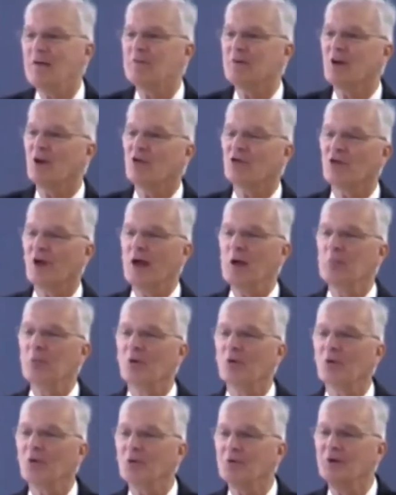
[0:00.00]

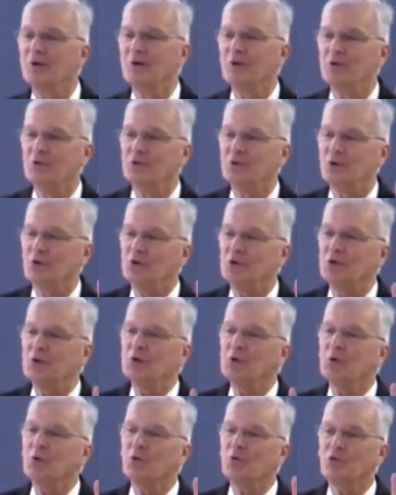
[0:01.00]
able to
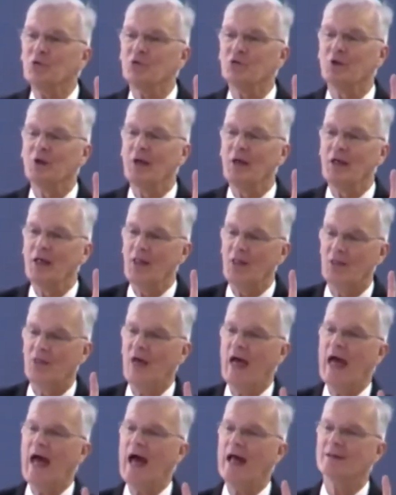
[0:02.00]
use
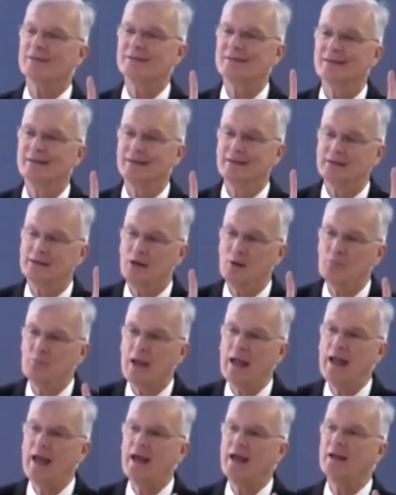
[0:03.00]
that
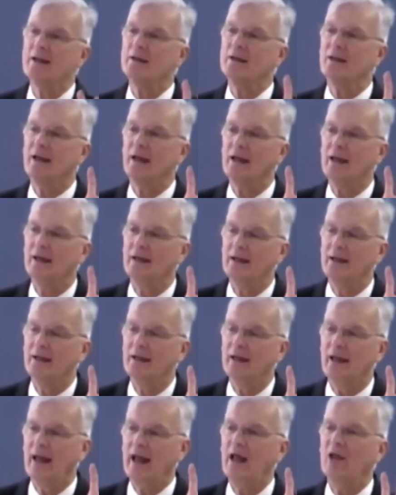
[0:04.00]
command
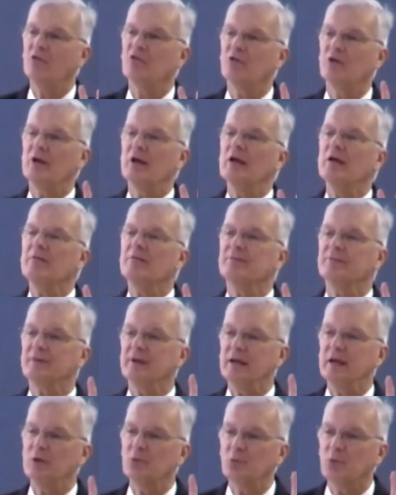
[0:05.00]
as if it
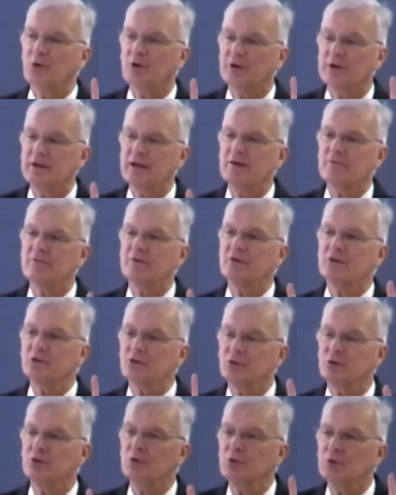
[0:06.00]
were given
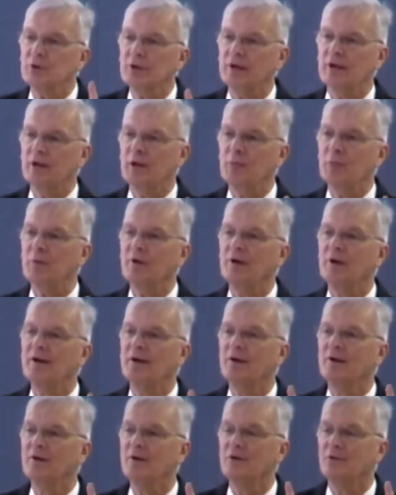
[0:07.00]
to him
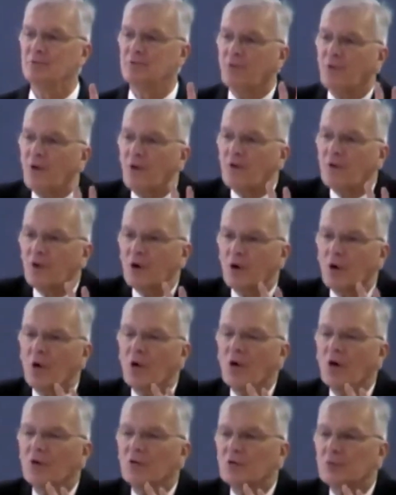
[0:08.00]
for the
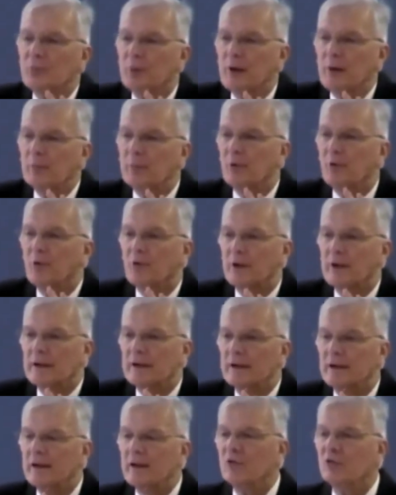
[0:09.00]
Lord's people in
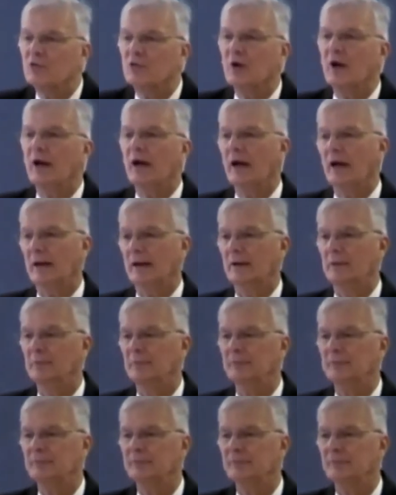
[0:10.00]
his day,
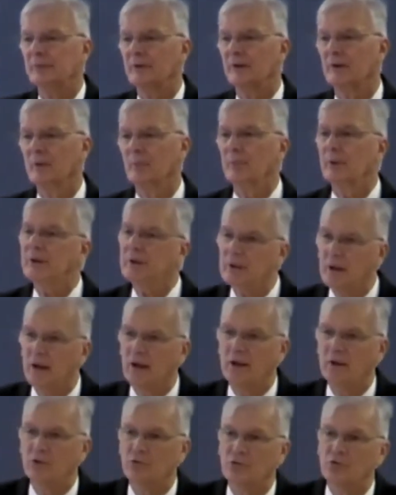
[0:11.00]

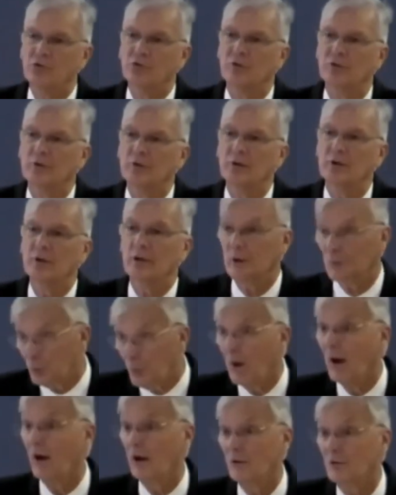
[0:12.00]
because it
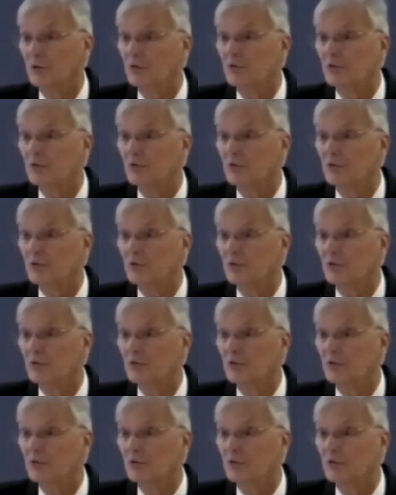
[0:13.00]
was.